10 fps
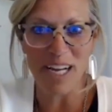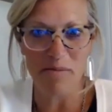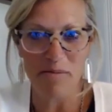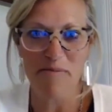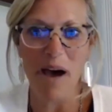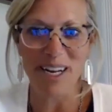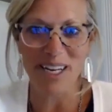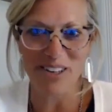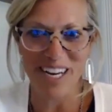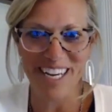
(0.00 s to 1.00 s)

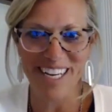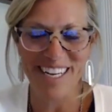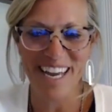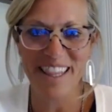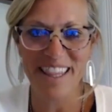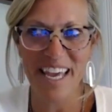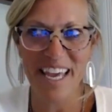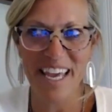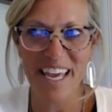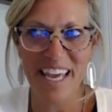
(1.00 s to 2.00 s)
microcosm of potty
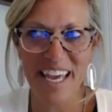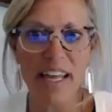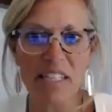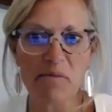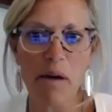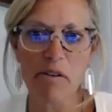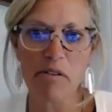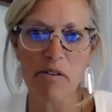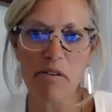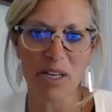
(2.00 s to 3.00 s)
training and think, yeah,
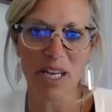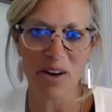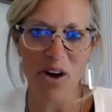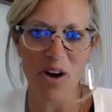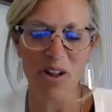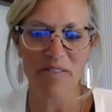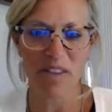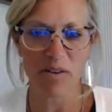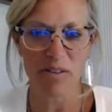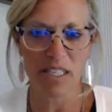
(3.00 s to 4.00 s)
that's why we were
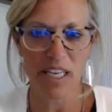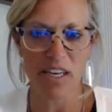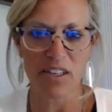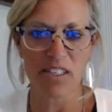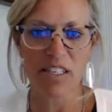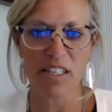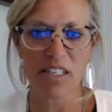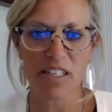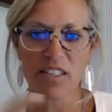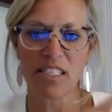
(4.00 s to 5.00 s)
building all of those
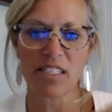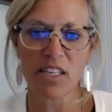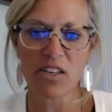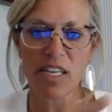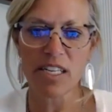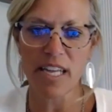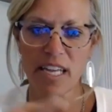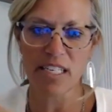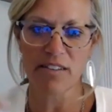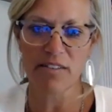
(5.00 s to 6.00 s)
skills. So like these
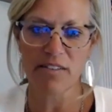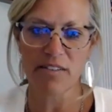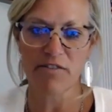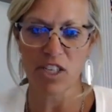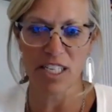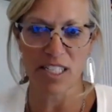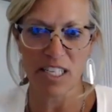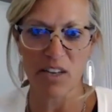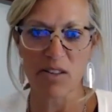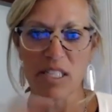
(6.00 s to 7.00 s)
little executive
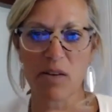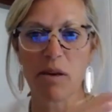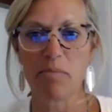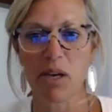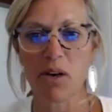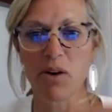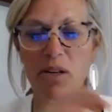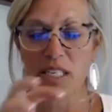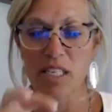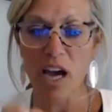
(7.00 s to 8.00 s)
functioning skills that
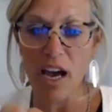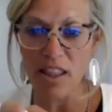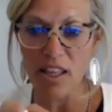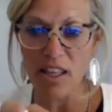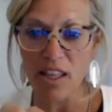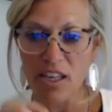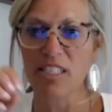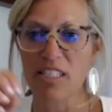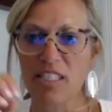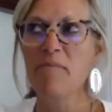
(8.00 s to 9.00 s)
we build in
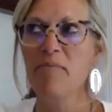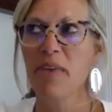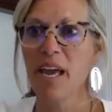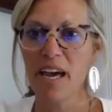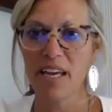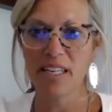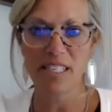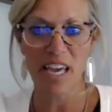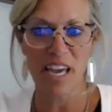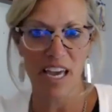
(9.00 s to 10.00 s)
toddlers
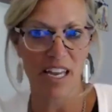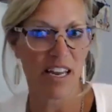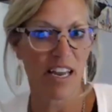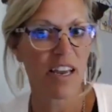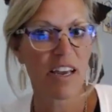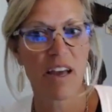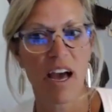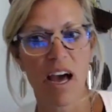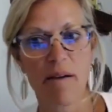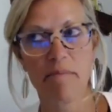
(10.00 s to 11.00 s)
and in